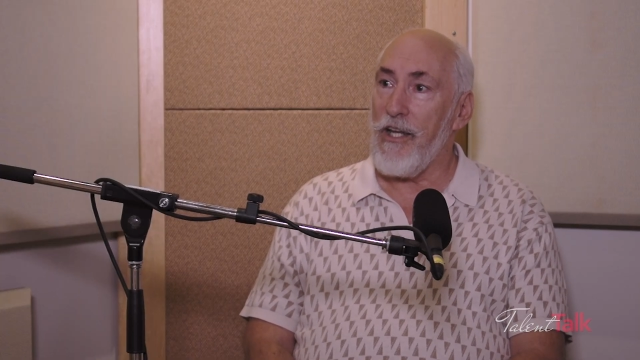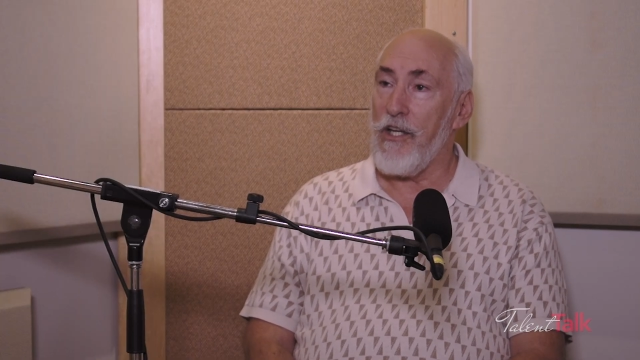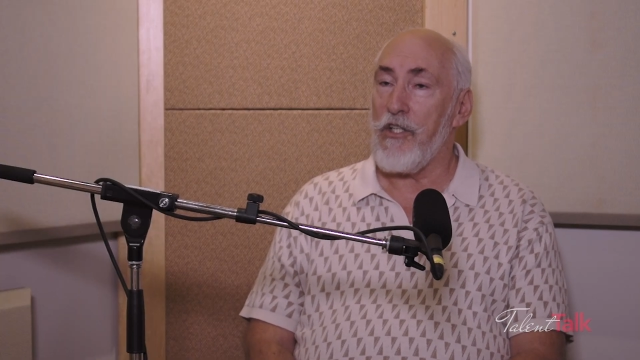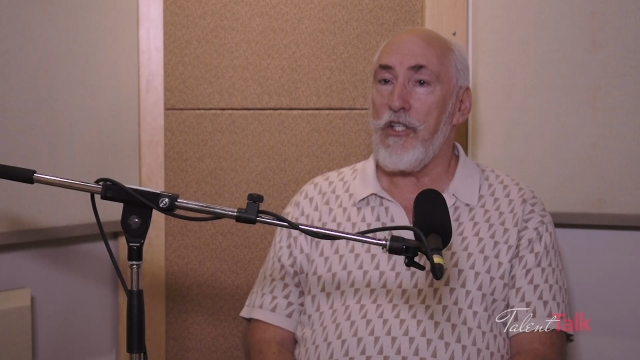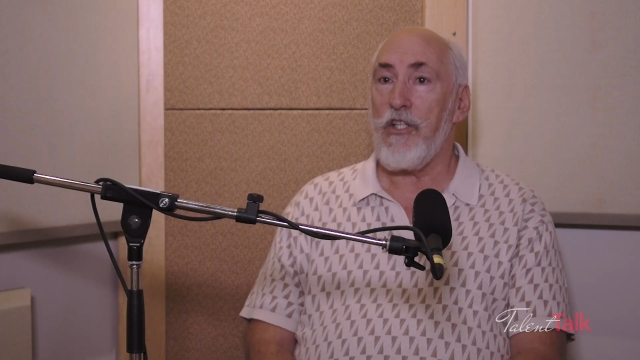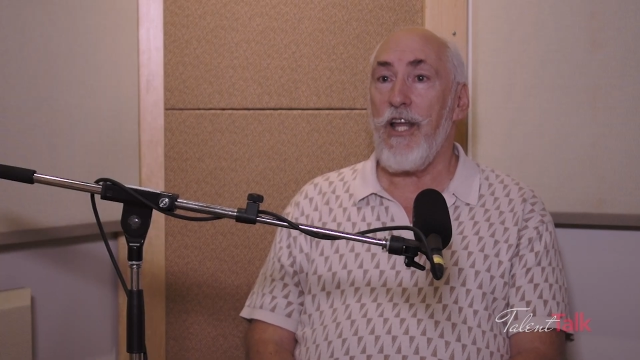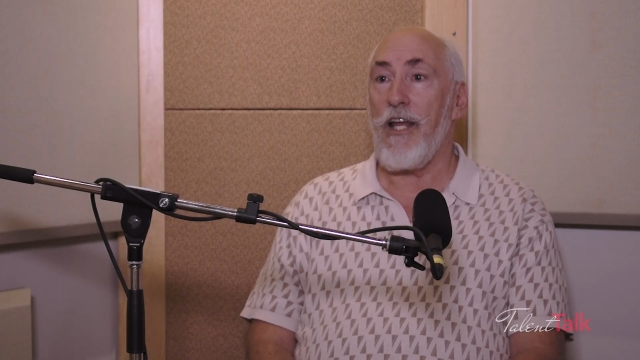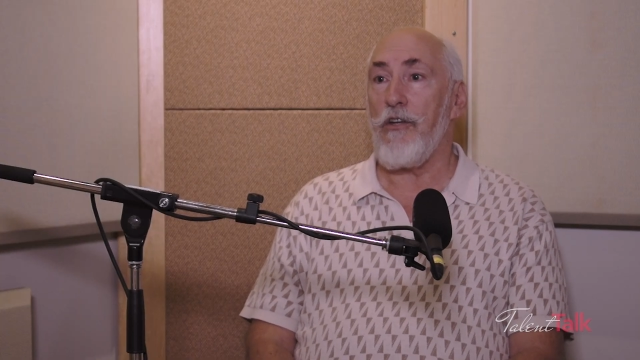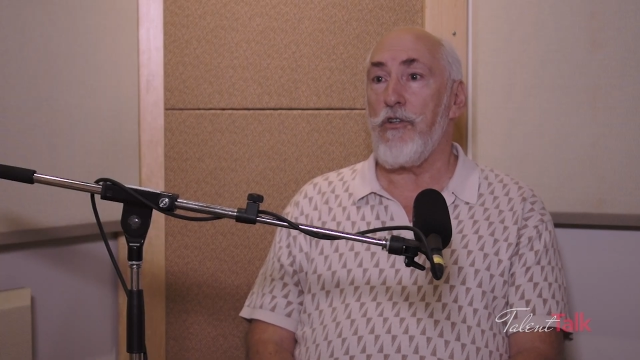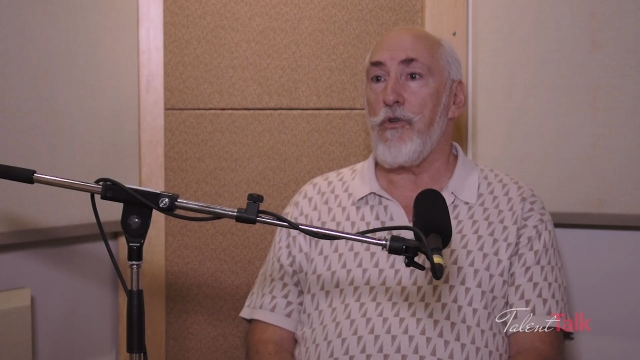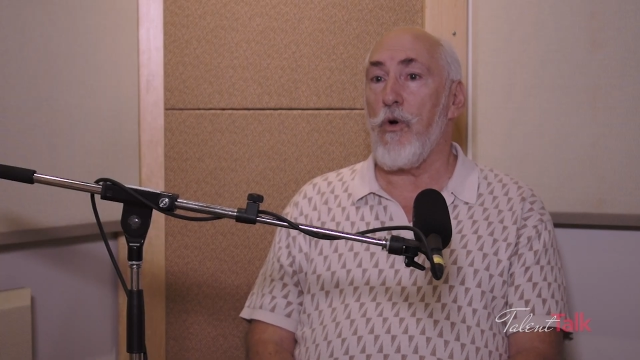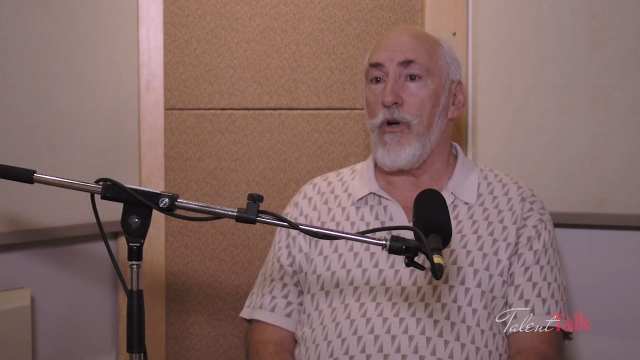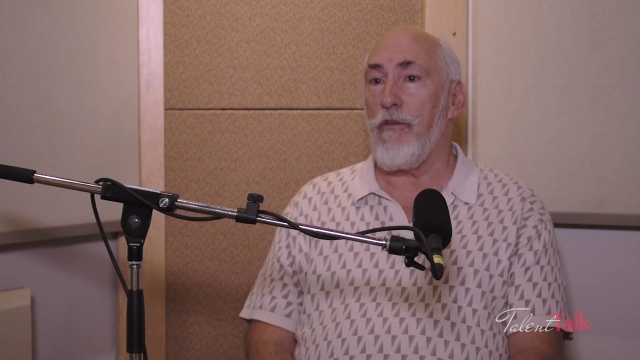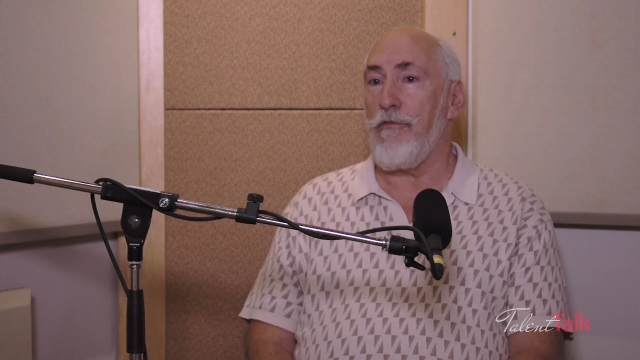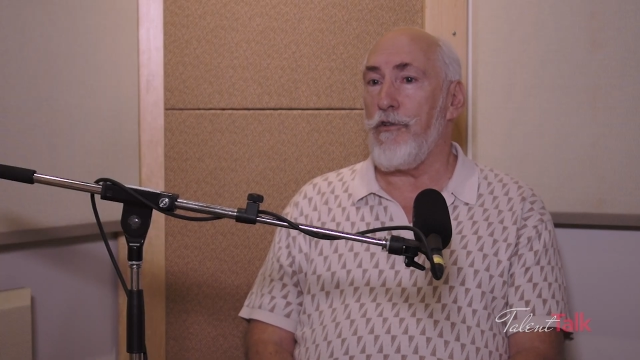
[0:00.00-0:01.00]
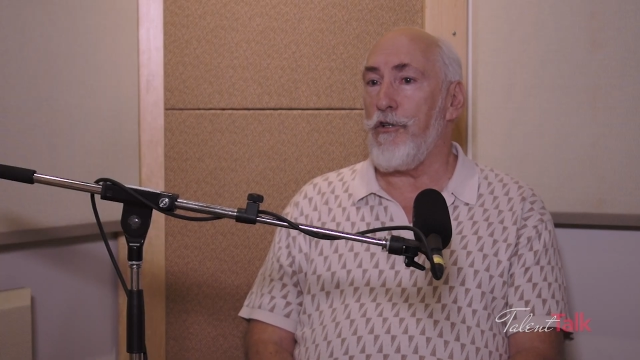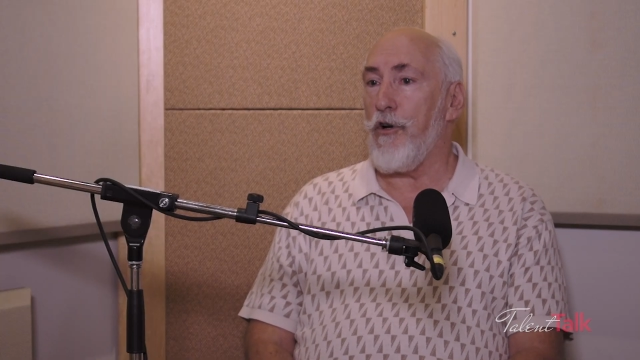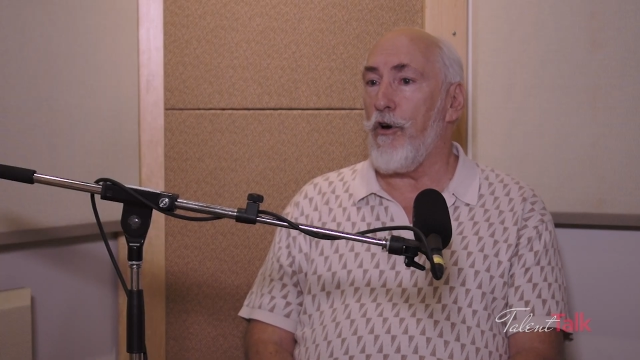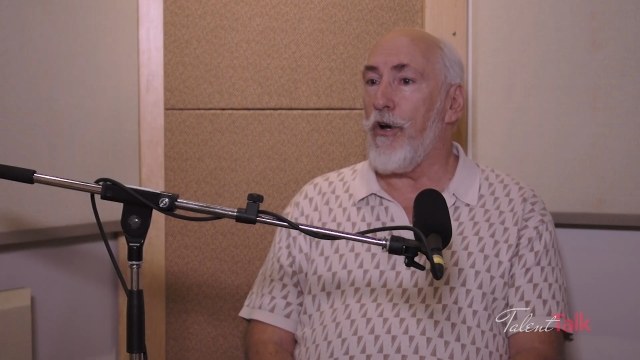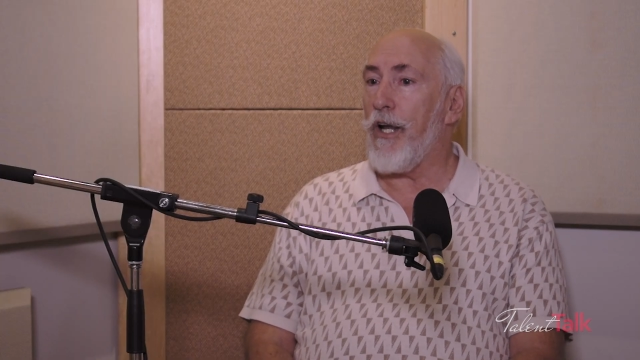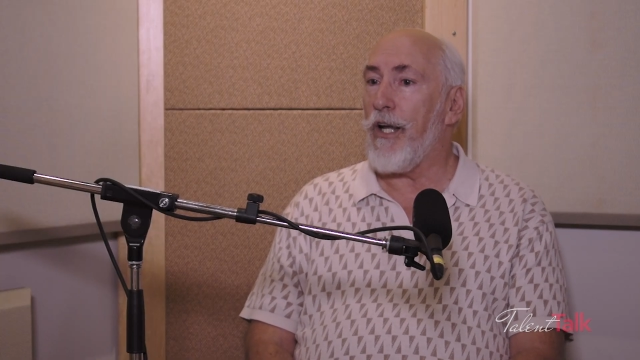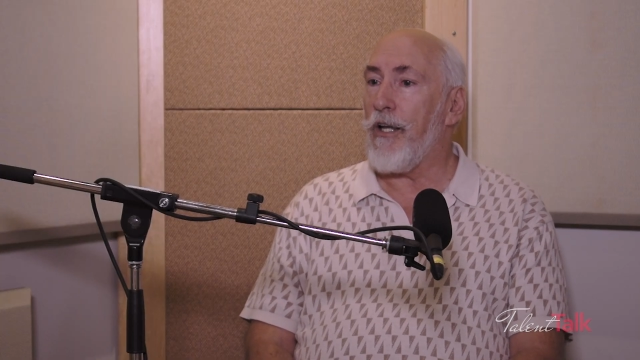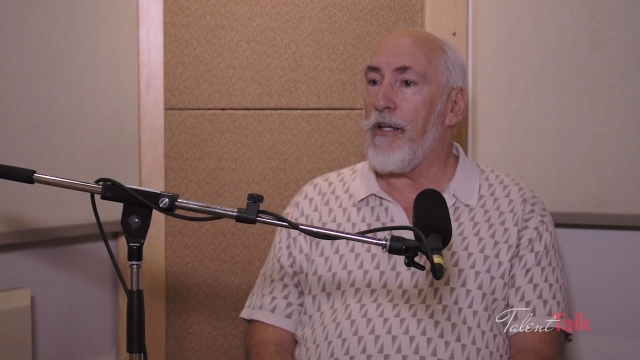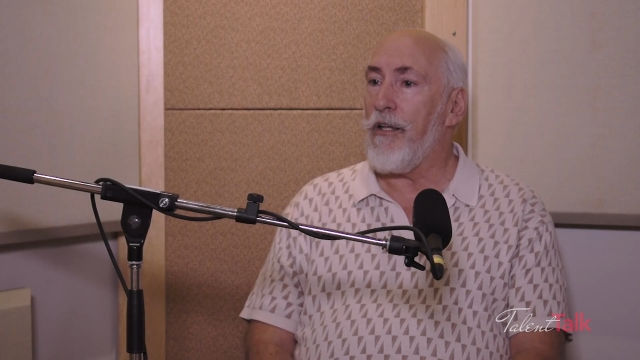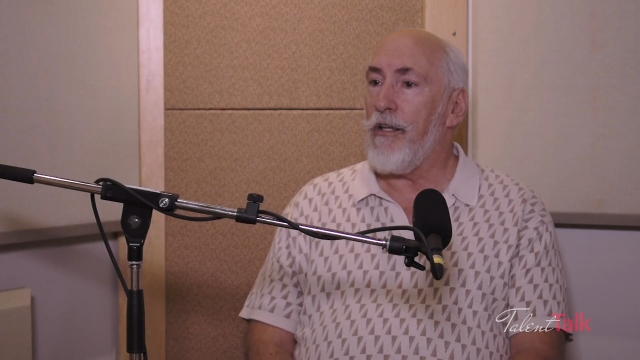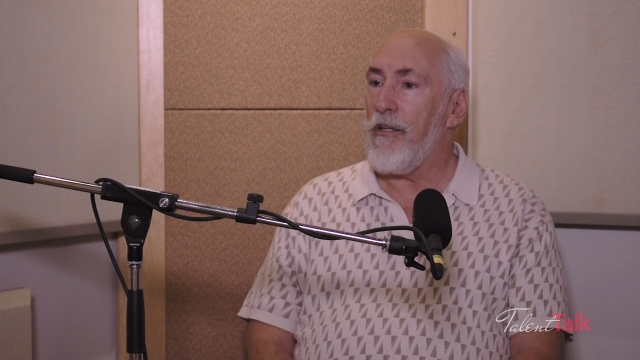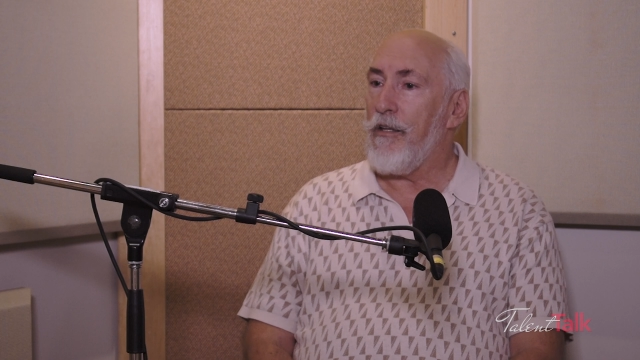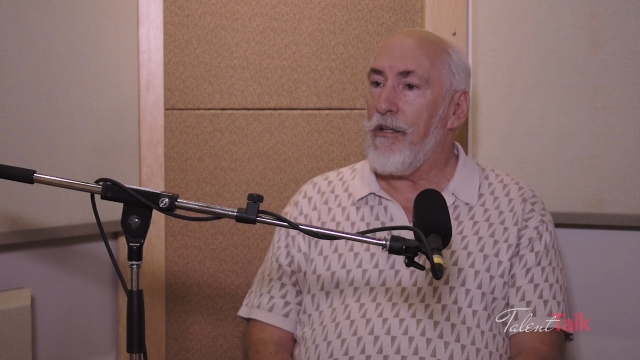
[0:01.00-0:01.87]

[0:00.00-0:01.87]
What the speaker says: And it's set sort of during